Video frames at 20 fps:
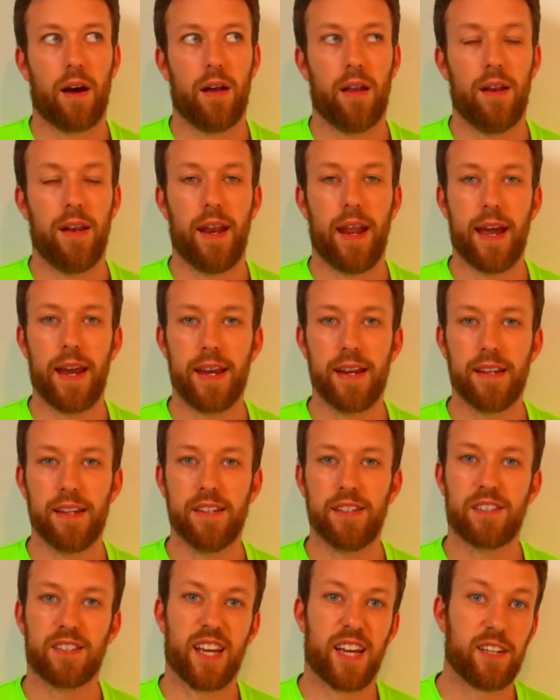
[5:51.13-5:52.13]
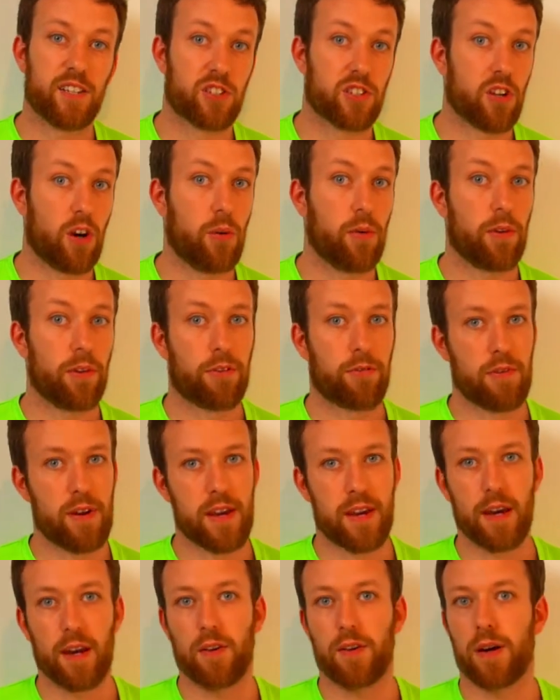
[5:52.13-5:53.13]
ladies tend to start with a 3
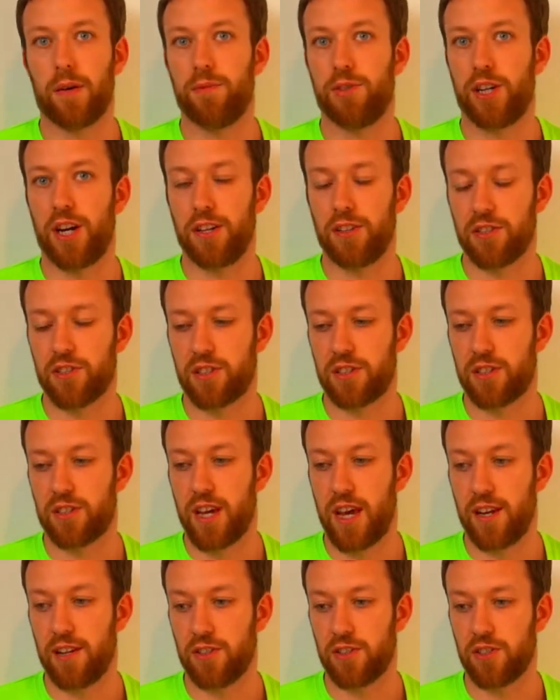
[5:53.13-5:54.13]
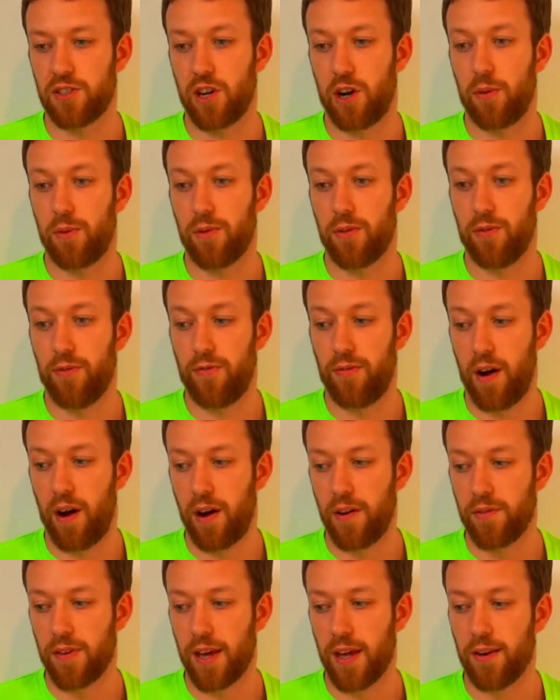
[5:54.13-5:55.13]
kilogram, gents tend to start with a
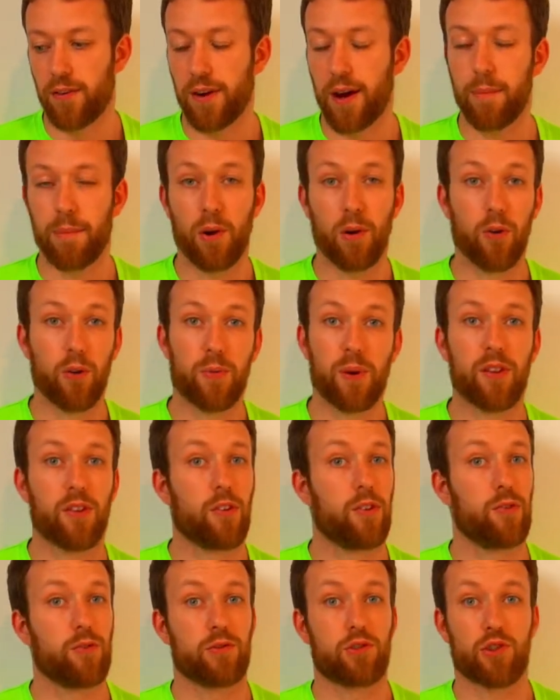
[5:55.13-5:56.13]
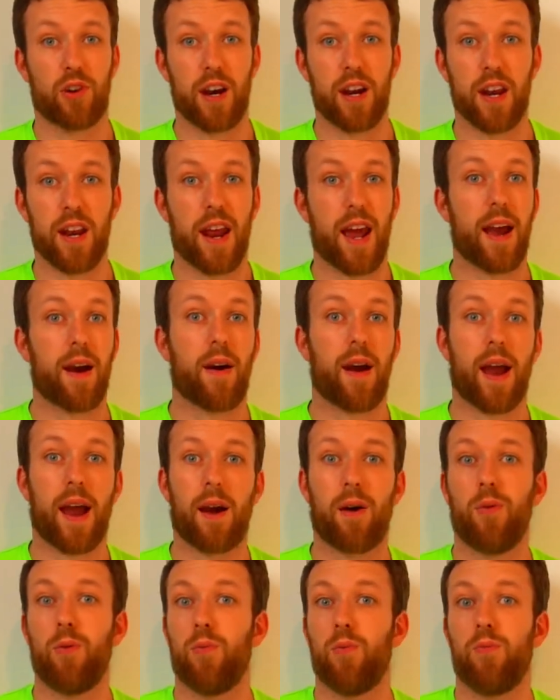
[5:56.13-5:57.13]
5 kilogram, but it all depends on your training.
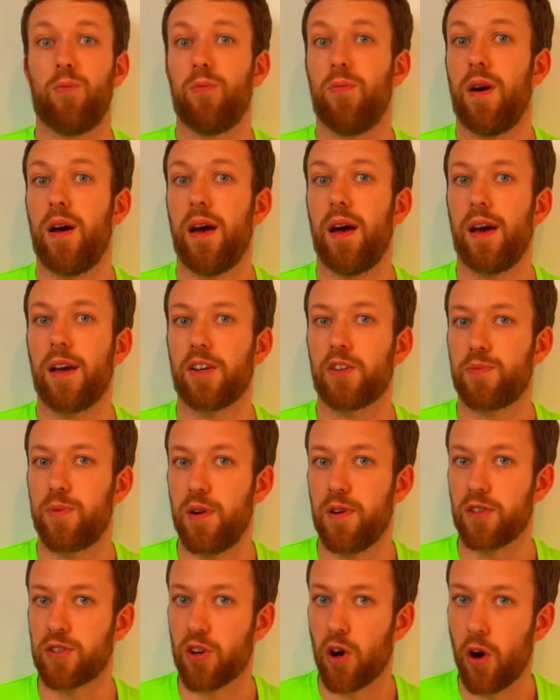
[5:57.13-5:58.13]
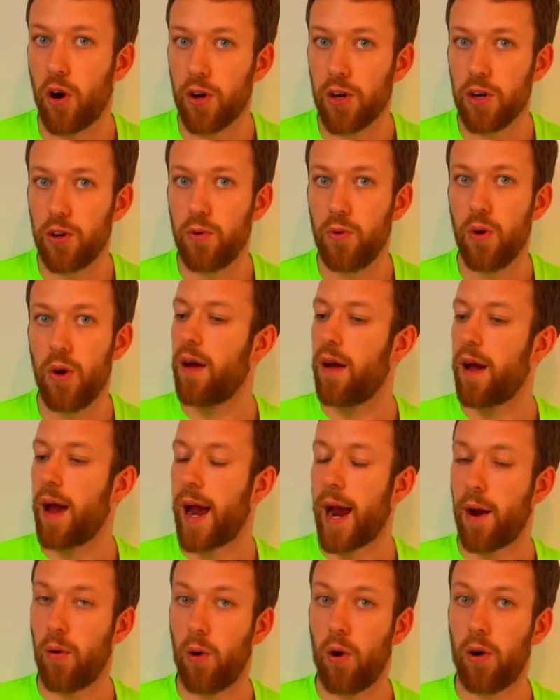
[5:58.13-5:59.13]
How experienced are you?
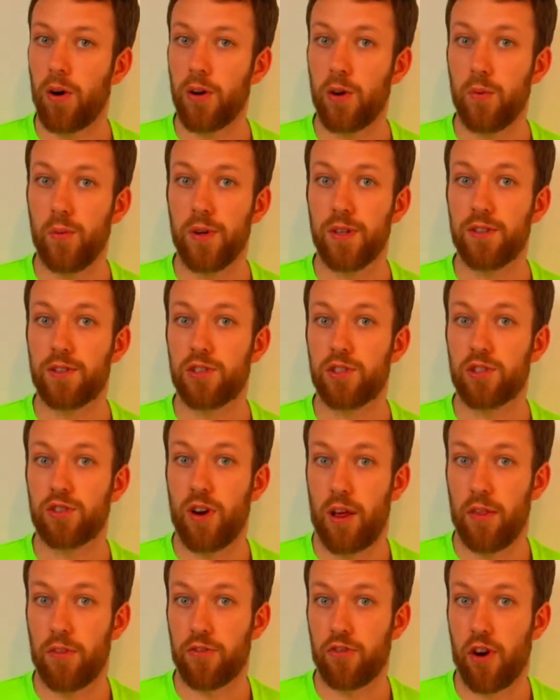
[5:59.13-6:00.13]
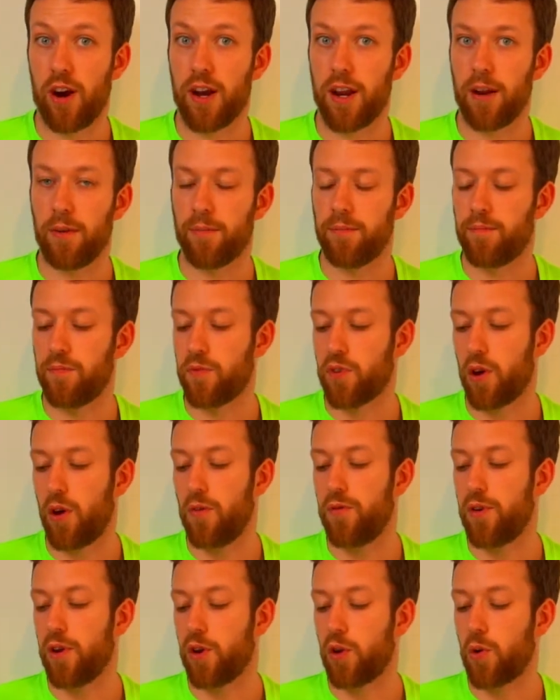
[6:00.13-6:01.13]
How are you with strength training? So
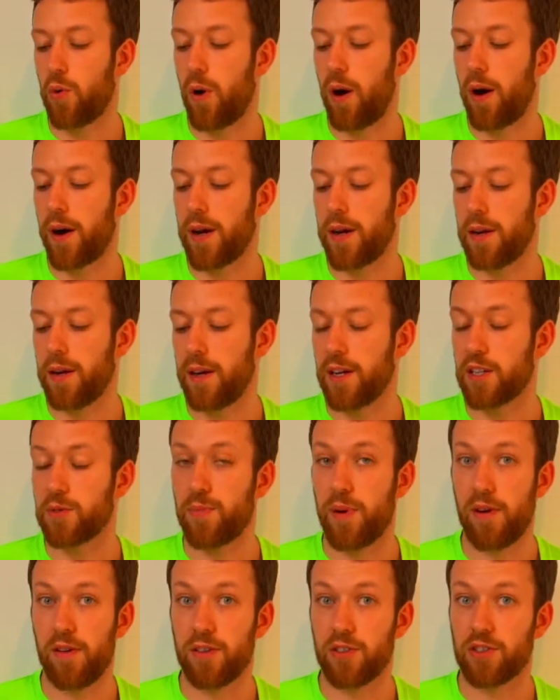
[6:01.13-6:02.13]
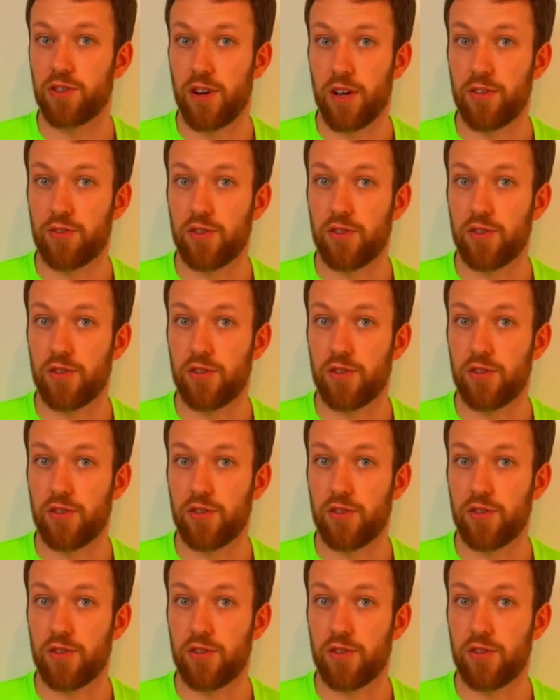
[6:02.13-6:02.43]
if you're quite experienced strength